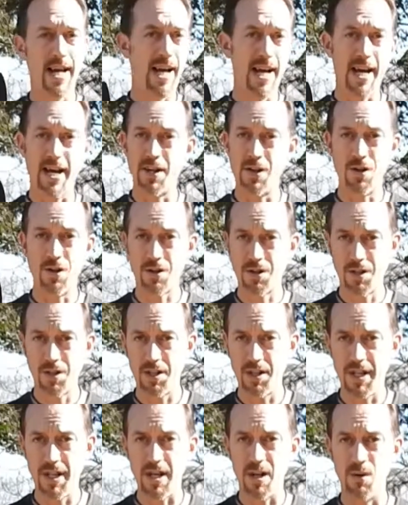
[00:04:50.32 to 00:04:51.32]
and you're
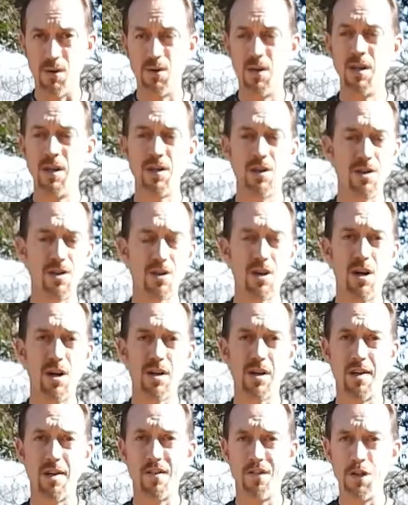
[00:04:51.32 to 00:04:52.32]
good to go. You're
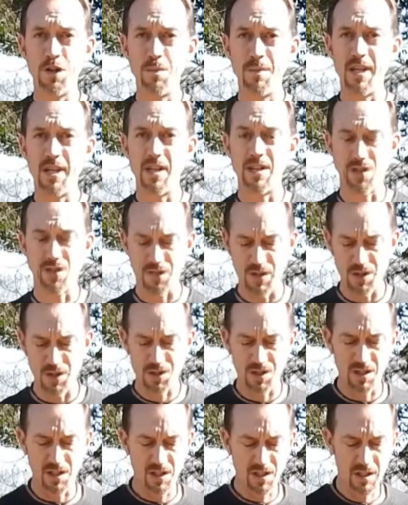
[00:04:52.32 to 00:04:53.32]
talking a few minutes
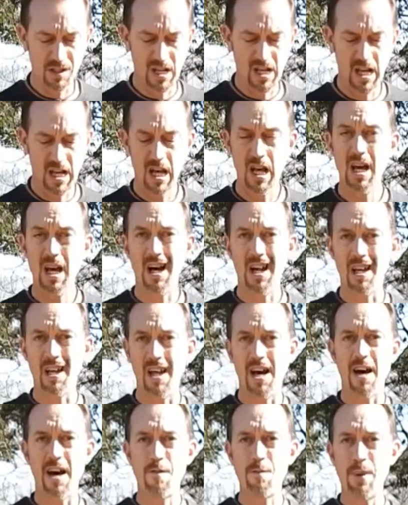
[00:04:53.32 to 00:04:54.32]
versus a
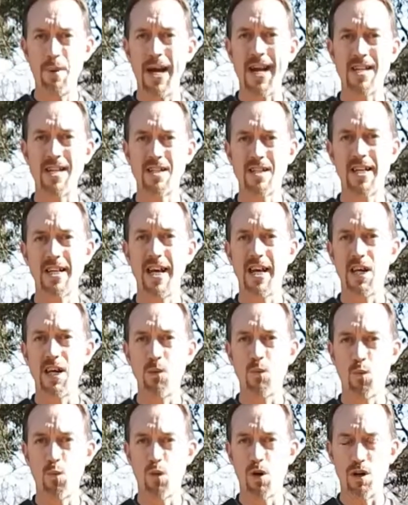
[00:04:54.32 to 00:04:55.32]
lot of
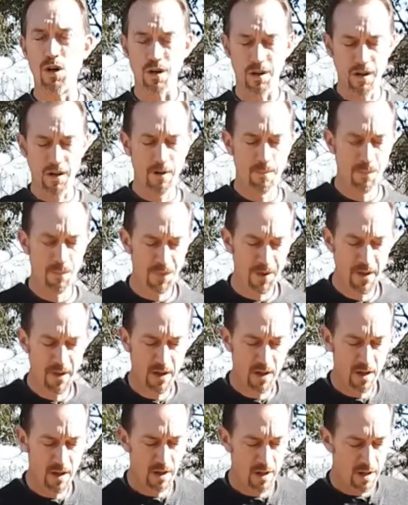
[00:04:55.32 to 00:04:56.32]
painstaking work.
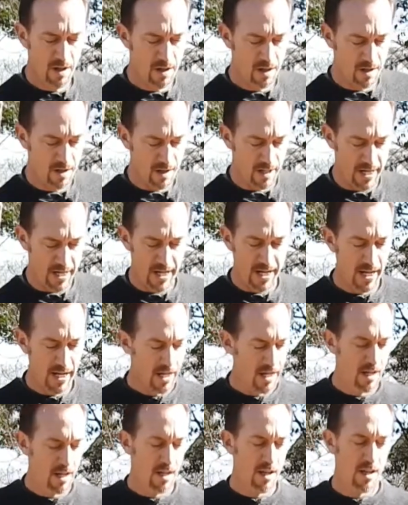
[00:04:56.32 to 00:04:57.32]
Okay?
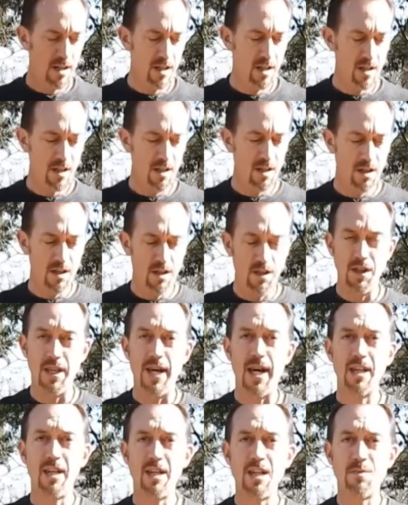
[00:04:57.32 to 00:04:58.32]

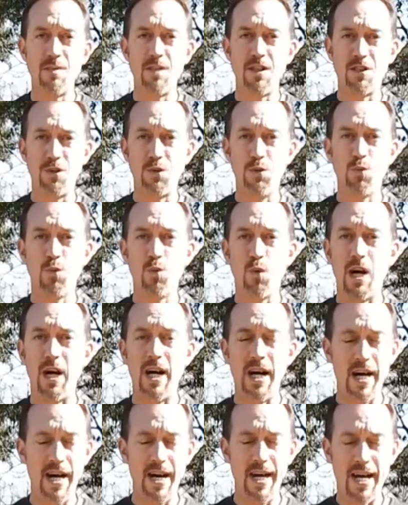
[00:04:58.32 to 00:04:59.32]
That leads me to
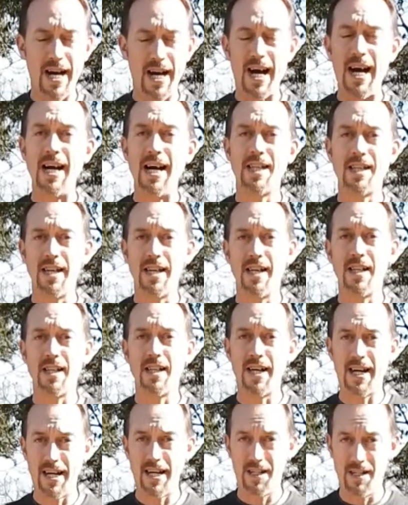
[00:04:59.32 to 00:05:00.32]
why I think
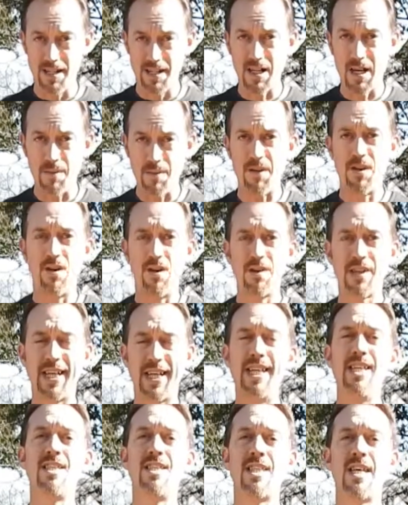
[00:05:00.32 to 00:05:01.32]
that the
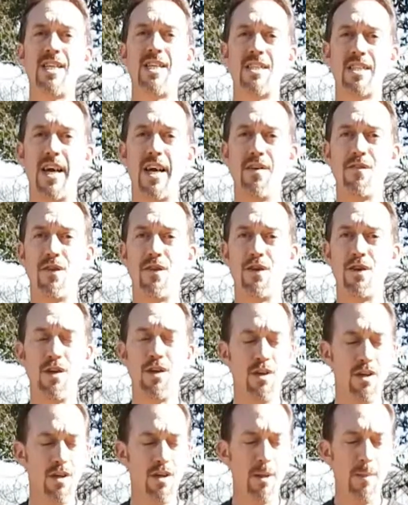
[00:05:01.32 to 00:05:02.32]
tomahawk is a safer
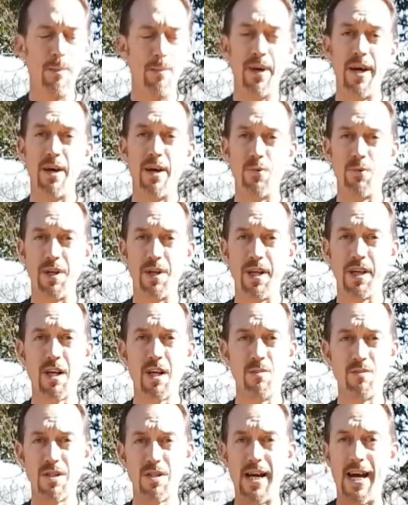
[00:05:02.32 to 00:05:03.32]
bet when it
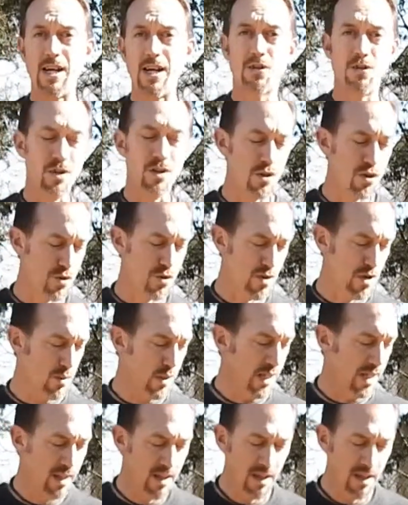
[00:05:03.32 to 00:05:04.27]
comes to actually throwing.